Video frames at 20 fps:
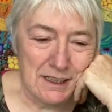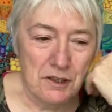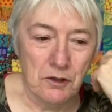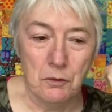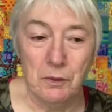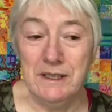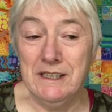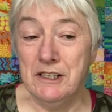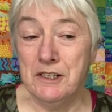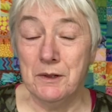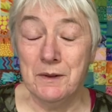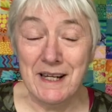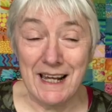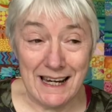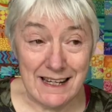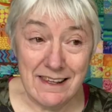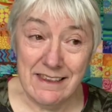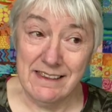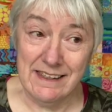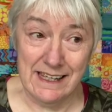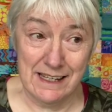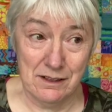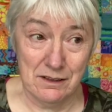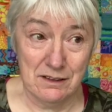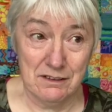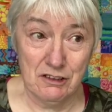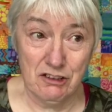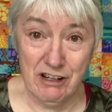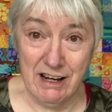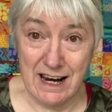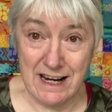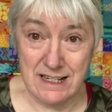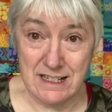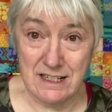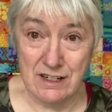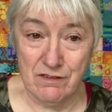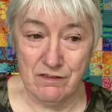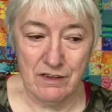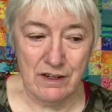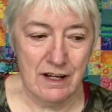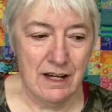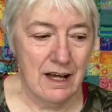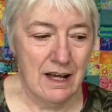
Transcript: when you're doing anything creative.